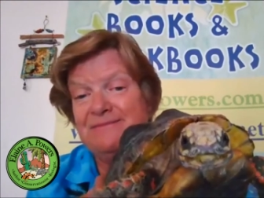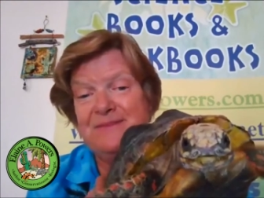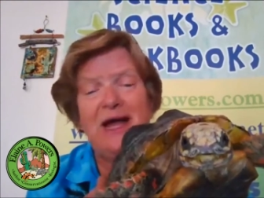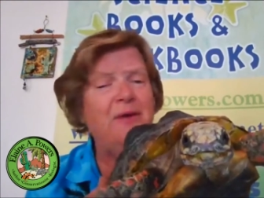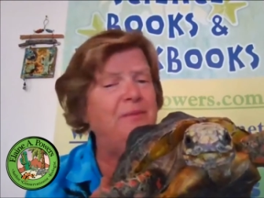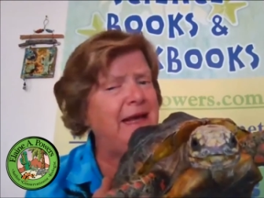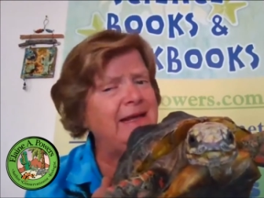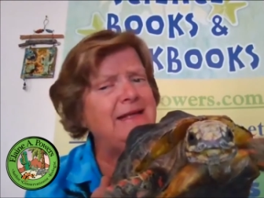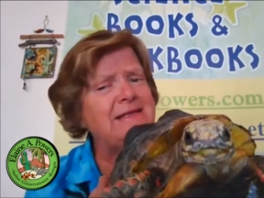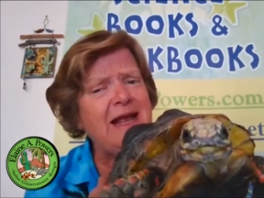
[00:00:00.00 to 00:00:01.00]
Now, hay
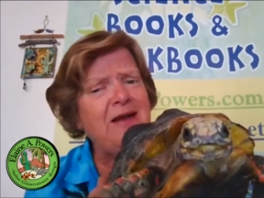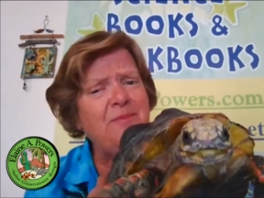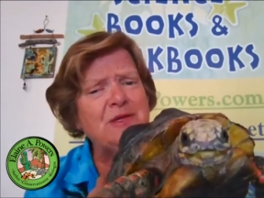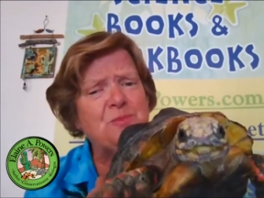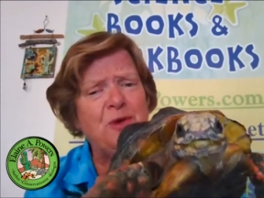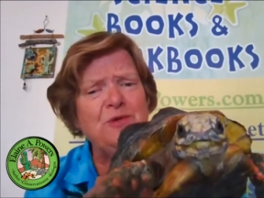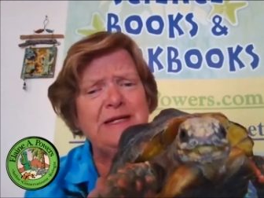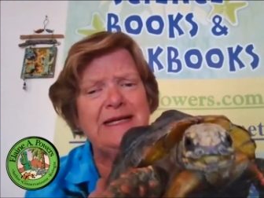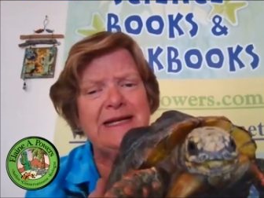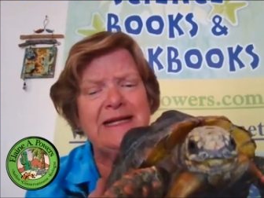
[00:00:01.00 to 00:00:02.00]
doesn't have much
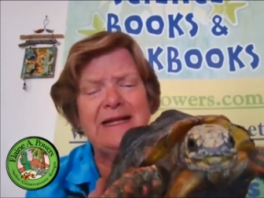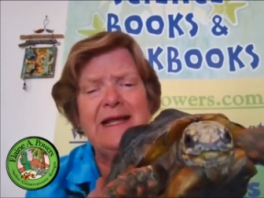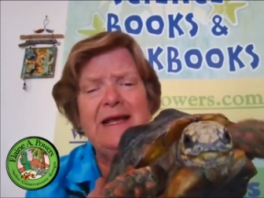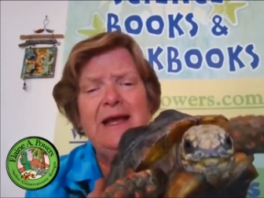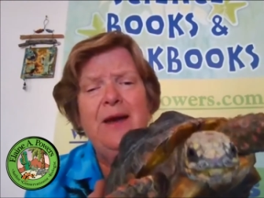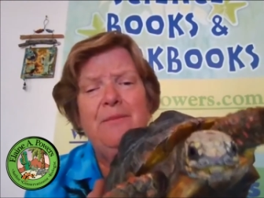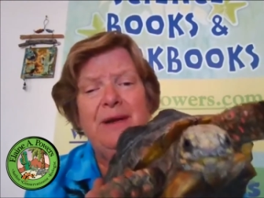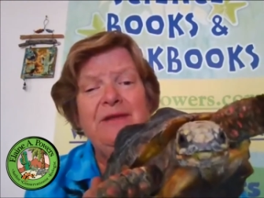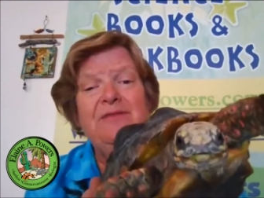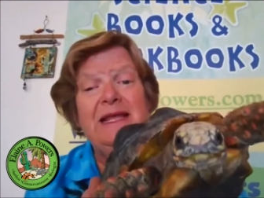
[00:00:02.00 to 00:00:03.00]
protein in it,
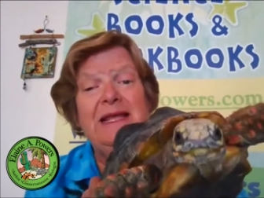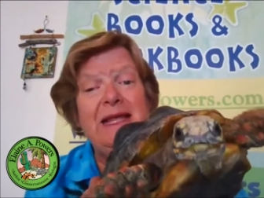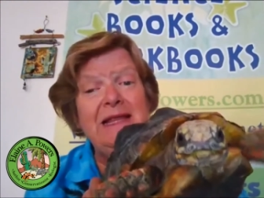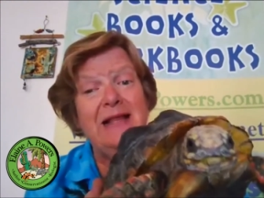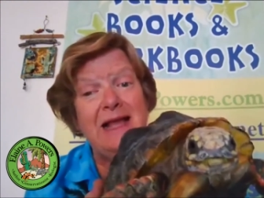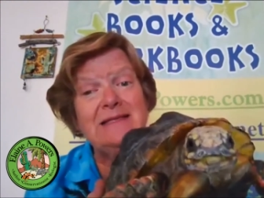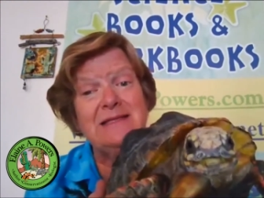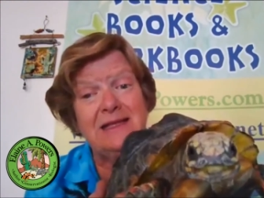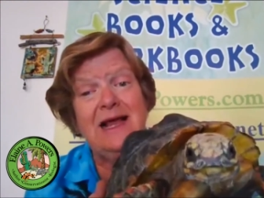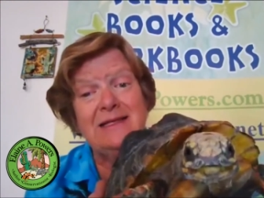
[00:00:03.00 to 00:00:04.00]
but if they eat lots
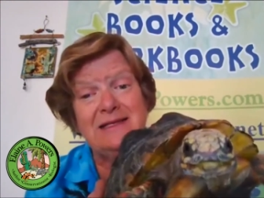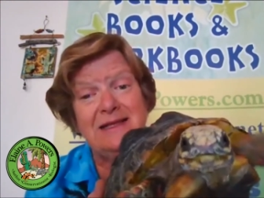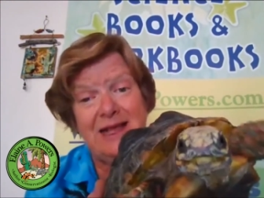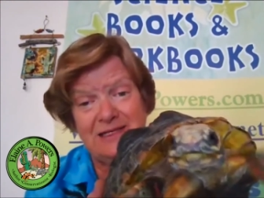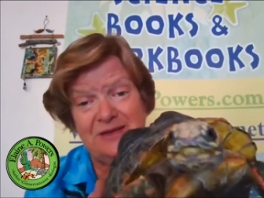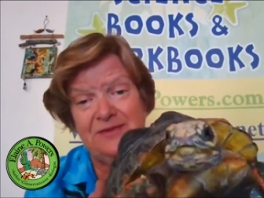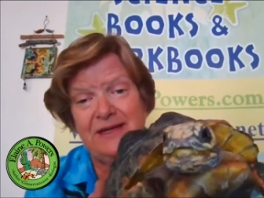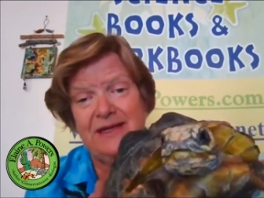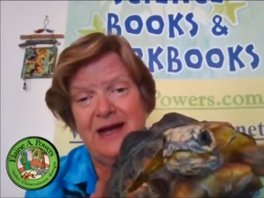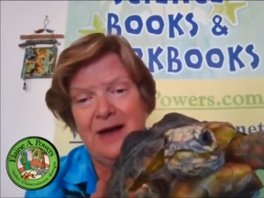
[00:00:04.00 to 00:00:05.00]
and lots and lots of
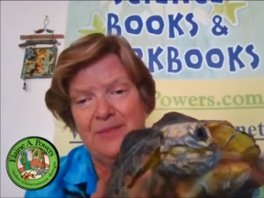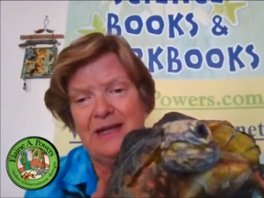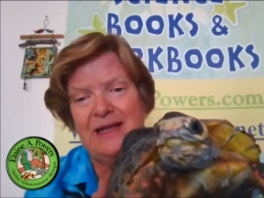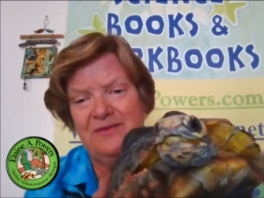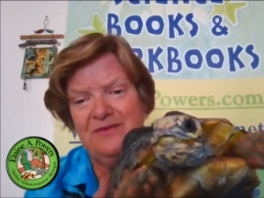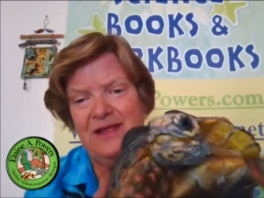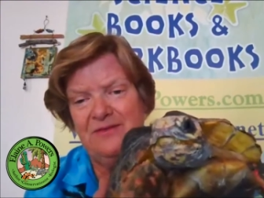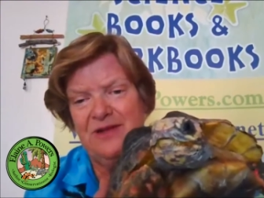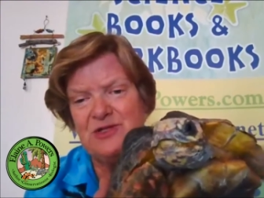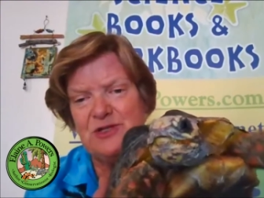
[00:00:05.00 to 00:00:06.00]
it, it can
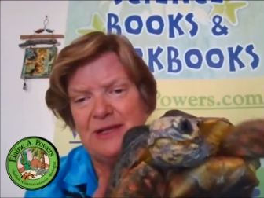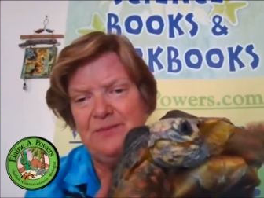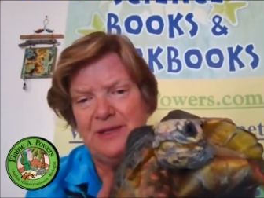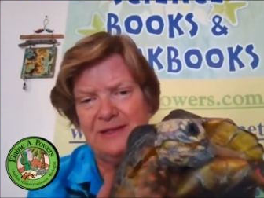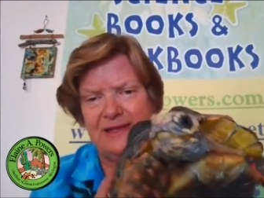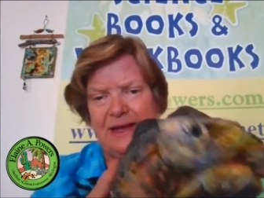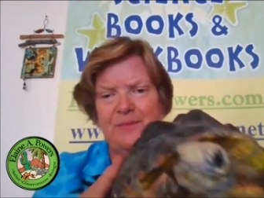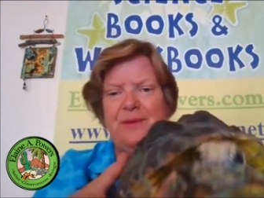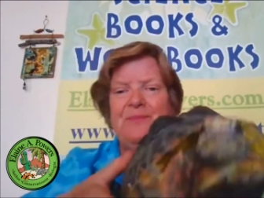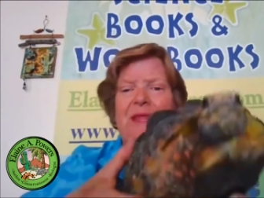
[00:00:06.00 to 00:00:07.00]
eventually build up.